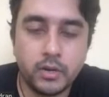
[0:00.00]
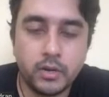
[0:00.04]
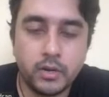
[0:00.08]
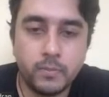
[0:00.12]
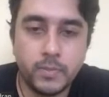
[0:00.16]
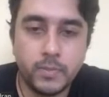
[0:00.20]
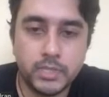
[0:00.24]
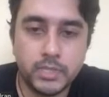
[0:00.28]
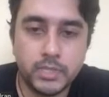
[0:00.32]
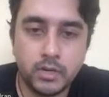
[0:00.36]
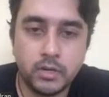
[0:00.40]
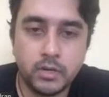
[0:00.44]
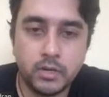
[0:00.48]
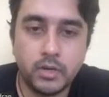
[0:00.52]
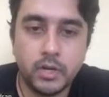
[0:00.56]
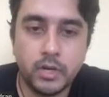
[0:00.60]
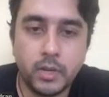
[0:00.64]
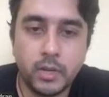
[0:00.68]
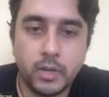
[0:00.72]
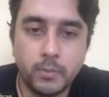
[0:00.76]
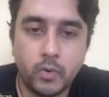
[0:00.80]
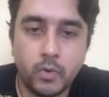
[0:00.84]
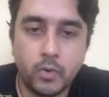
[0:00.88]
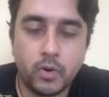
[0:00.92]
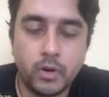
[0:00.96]
a machine
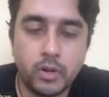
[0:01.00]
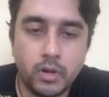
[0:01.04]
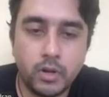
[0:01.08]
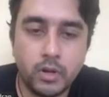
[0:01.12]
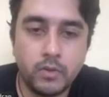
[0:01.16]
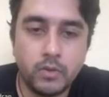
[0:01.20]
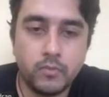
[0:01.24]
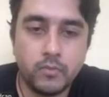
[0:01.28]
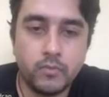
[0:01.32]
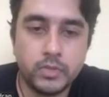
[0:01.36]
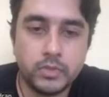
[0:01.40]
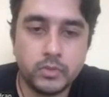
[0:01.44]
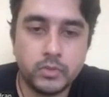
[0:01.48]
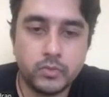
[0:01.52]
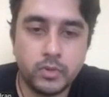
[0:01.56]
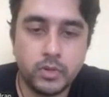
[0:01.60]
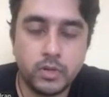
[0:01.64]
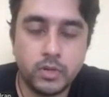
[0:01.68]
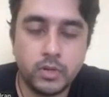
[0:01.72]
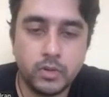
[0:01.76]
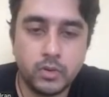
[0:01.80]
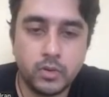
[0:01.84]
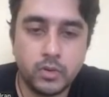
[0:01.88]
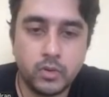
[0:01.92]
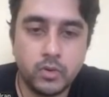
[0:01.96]
learning model which
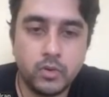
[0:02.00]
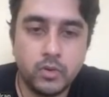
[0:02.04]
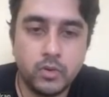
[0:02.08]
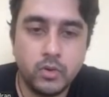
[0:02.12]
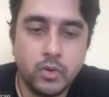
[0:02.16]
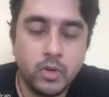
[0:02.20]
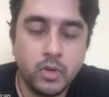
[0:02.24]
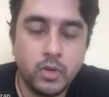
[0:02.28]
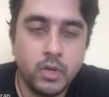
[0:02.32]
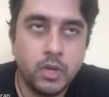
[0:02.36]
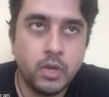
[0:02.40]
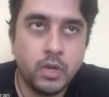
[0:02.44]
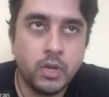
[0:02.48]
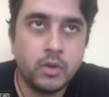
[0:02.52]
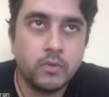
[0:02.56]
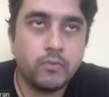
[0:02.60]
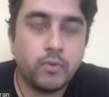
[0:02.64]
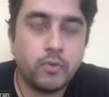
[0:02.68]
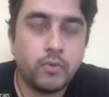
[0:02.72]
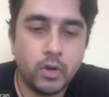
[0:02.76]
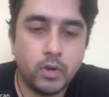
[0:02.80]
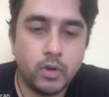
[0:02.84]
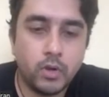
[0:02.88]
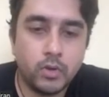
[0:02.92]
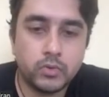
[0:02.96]
will
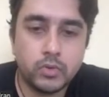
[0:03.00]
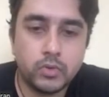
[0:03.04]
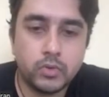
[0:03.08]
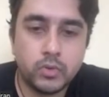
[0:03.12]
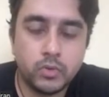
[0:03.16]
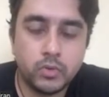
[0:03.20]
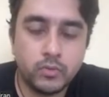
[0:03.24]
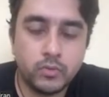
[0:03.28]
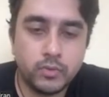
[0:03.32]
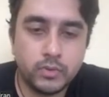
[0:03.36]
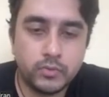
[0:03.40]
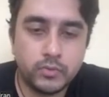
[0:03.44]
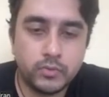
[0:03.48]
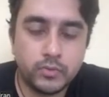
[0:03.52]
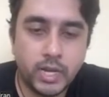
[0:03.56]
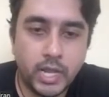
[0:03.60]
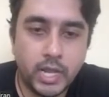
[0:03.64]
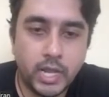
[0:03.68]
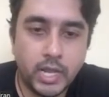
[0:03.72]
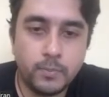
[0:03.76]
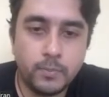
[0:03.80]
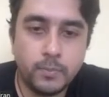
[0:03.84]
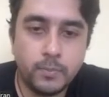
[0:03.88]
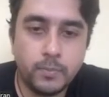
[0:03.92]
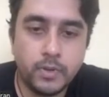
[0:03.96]
follow through, which will
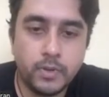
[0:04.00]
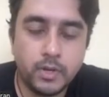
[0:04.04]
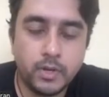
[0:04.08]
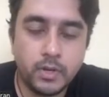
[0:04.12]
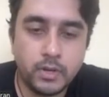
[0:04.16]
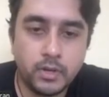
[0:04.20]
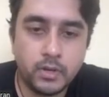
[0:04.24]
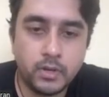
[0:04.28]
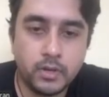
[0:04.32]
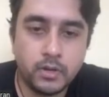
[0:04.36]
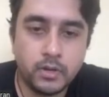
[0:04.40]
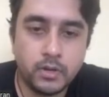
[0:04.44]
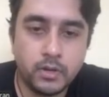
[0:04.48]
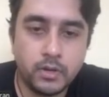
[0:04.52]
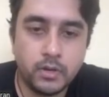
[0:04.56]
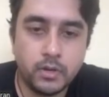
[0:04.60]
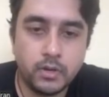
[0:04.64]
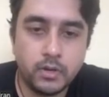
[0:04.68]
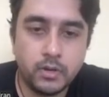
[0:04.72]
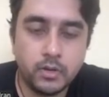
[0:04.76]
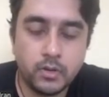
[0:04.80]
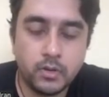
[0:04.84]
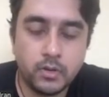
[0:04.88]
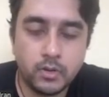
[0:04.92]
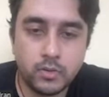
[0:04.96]
help in
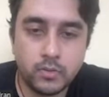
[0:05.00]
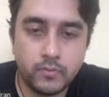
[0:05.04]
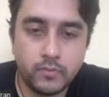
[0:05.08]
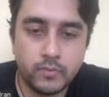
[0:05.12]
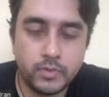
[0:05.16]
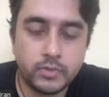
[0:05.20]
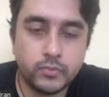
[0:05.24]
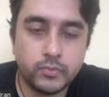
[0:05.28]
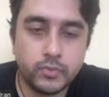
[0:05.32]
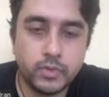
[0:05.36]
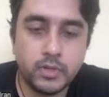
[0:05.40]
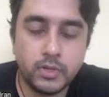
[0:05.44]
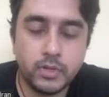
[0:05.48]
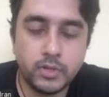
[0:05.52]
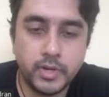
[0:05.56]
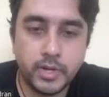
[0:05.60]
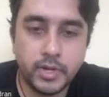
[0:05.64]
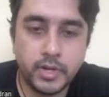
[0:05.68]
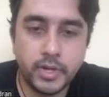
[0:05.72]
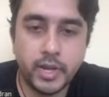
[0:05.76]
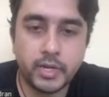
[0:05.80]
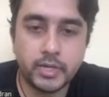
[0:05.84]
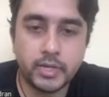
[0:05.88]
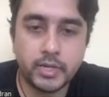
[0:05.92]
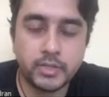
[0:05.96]
which will
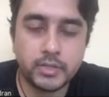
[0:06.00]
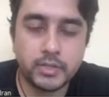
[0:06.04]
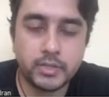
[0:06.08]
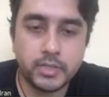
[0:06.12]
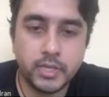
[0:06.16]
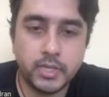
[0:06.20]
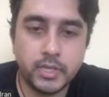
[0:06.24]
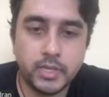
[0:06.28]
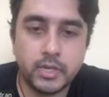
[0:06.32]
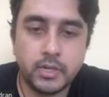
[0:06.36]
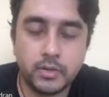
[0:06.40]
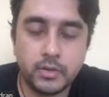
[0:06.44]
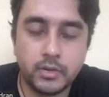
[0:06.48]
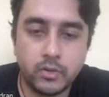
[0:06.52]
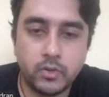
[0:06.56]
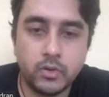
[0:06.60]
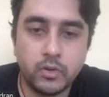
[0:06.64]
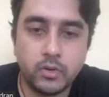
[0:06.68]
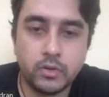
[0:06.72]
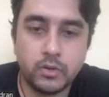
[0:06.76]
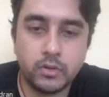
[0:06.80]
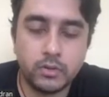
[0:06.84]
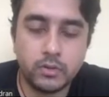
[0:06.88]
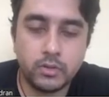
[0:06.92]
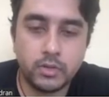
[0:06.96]
detect and say that
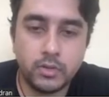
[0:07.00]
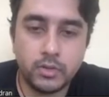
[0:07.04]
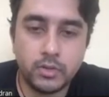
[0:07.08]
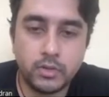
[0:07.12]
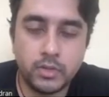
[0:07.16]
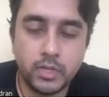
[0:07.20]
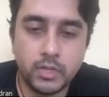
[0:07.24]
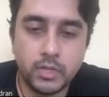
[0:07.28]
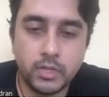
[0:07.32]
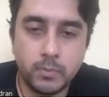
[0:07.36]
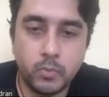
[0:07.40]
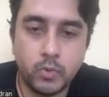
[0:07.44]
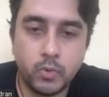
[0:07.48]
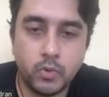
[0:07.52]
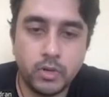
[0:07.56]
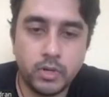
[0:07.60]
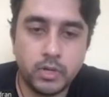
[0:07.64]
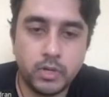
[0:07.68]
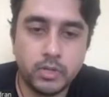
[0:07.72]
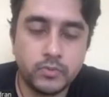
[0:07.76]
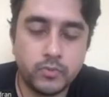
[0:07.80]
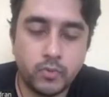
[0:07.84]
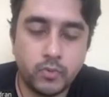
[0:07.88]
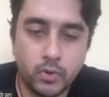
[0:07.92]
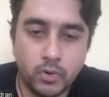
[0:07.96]
that the bowler
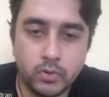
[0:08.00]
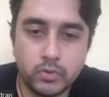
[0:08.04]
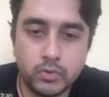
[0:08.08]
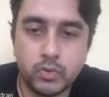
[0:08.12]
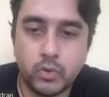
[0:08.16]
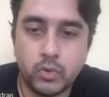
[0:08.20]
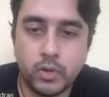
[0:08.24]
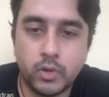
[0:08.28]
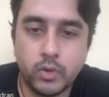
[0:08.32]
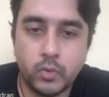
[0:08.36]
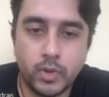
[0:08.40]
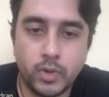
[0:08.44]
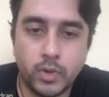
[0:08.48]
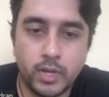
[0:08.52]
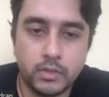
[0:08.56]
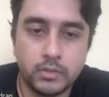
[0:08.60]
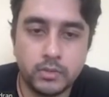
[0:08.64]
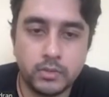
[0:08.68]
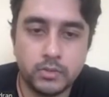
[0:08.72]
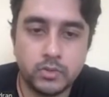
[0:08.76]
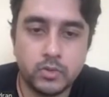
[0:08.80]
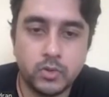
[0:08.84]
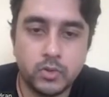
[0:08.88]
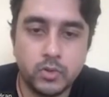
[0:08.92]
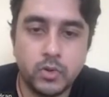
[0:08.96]
is follow throwing well.
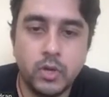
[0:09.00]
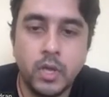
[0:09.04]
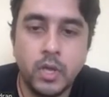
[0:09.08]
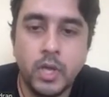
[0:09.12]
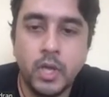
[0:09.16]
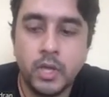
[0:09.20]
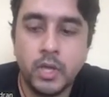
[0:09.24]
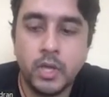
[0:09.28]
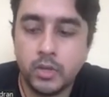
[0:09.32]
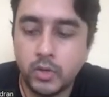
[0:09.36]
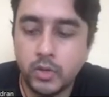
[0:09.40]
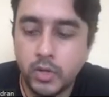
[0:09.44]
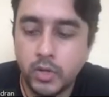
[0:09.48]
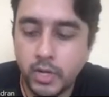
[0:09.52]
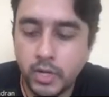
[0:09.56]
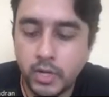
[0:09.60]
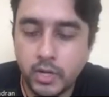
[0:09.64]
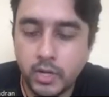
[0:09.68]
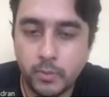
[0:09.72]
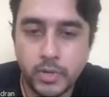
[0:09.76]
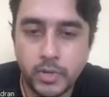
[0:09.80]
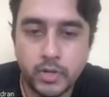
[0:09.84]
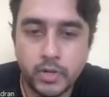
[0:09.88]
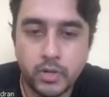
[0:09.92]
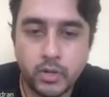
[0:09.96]
So you need
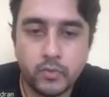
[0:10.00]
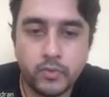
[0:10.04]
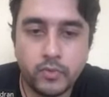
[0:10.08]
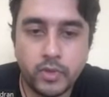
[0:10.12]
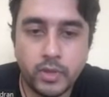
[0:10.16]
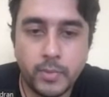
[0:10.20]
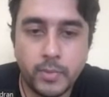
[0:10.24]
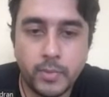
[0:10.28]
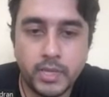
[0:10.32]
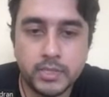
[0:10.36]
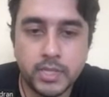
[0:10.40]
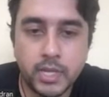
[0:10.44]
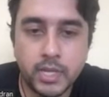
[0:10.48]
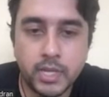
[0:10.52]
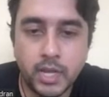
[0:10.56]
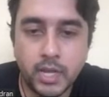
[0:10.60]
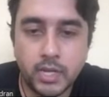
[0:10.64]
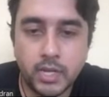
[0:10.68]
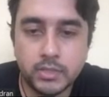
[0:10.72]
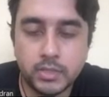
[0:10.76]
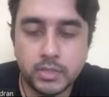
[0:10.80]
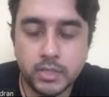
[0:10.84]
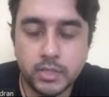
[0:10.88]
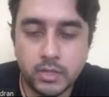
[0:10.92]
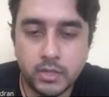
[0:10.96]
a bit of image
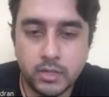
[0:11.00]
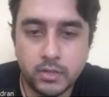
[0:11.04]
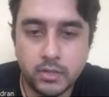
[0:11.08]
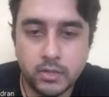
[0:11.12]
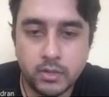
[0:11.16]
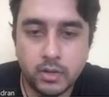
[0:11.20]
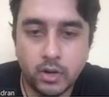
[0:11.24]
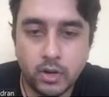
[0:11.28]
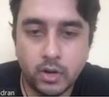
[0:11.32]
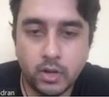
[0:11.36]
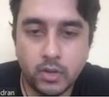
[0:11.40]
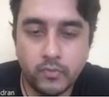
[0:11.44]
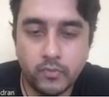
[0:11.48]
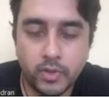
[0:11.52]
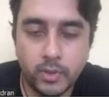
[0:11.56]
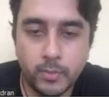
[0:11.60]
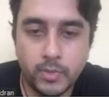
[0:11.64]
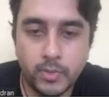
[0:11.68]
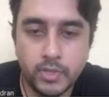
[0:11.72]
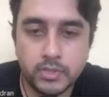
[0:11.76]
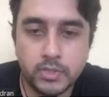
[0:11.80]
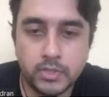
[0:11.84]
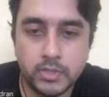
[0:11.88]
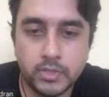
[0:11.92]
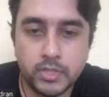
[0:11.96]
analysis, a lot of
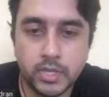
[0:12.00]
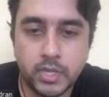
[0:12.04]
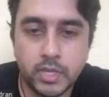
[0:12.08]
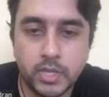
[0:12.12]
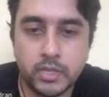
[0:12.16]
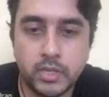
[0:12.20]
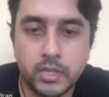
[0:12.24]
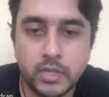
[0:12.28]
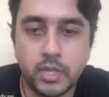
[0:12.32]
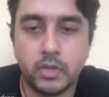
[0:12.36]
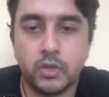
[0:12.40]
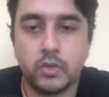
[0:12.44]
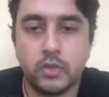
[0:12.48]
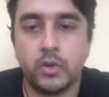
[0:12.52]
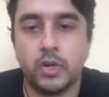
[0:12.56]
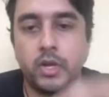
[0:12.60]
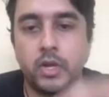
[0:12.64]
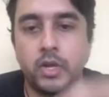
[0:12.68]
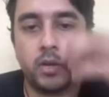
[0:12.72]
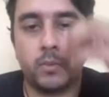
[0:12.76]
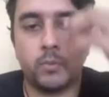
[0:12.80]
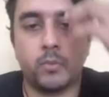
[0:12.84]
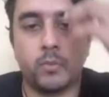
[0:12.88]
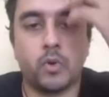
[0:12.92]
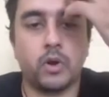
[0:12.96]
images, and then you
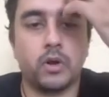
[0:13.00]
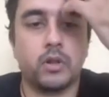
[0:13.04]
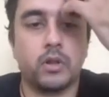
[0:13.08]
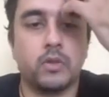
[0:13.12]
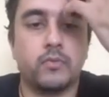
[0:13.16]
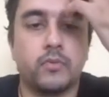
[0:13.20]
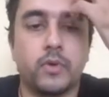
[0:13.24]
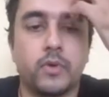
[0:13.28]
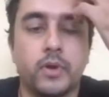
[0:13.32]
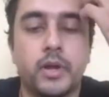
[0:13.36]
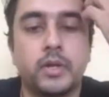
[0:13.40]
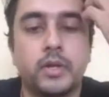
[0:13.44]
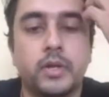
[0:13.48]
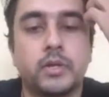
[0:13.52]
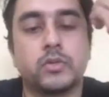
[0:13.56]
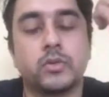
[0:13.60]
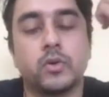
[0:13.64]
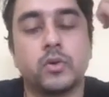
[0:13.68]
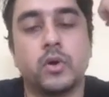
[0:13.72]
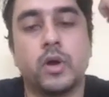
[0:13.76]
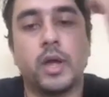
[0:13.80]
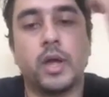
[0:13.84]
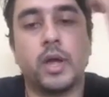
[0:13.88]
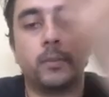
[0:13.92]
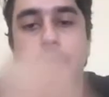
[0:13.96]
need a model for it.
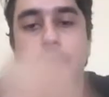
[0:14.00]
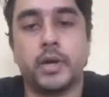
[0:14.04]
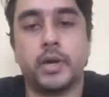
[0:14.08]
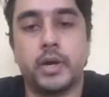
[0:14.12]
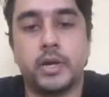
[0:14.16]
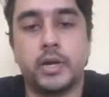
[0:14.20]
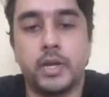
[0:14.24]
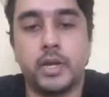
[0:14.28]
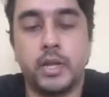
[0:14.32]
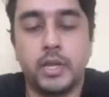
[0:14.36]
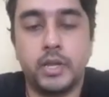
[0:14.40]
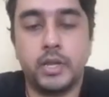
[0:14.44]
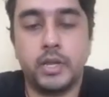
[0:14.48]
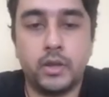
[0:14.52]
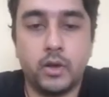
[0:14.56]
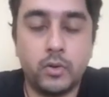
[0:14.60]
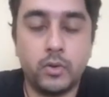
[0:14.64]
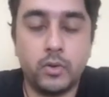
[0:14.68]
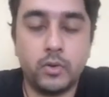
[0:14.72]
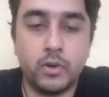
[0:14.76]
So I'm currently